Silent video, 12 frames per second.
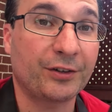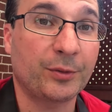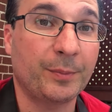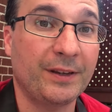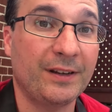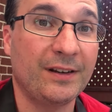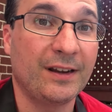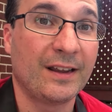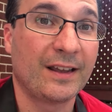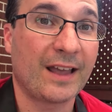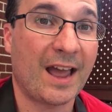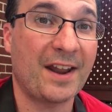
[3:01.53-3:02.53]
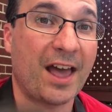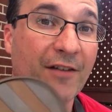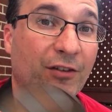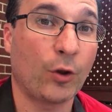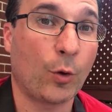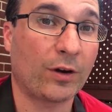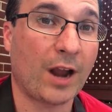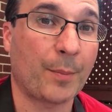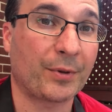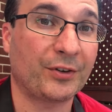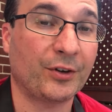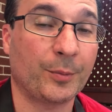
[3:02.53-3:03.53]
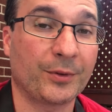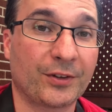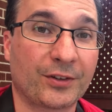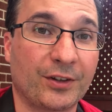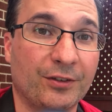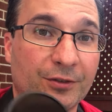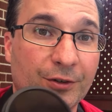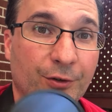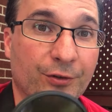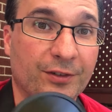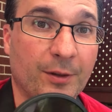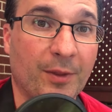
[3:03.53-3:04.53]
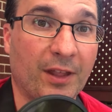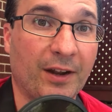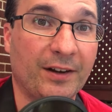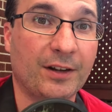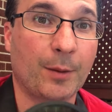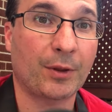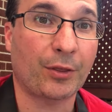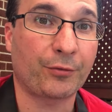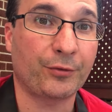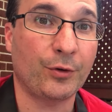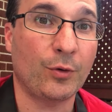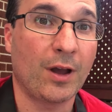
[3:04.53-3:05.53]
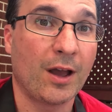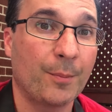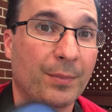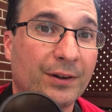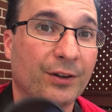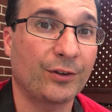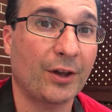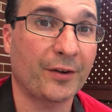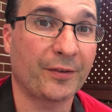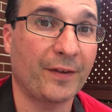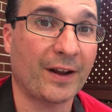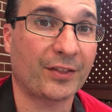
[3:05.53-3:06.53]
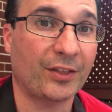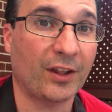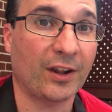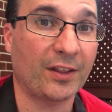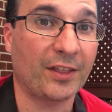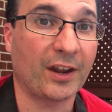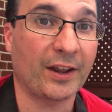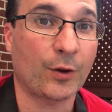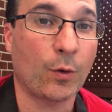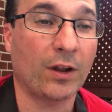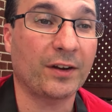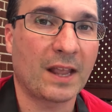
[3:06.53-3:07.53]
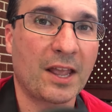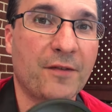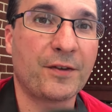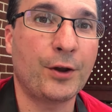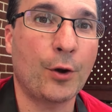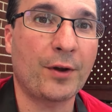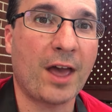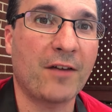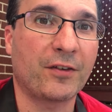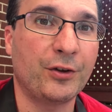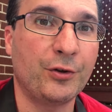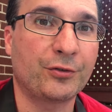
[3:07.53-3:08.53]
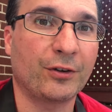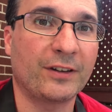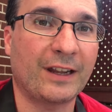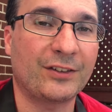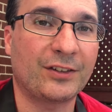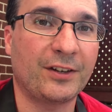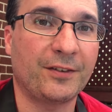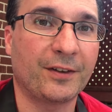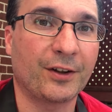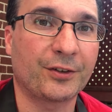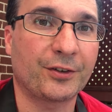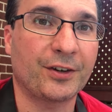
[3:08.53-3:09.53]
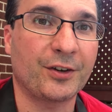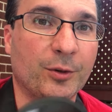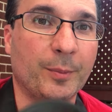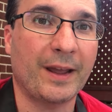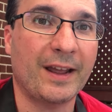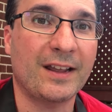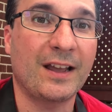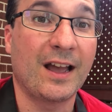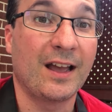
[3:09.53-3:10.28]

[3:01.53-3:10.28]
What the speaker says: speed and have a lower aperture because it's going to reduce some of the light coming through, but it does not affect the light quality. If you don't have a neutral density filter in your bag,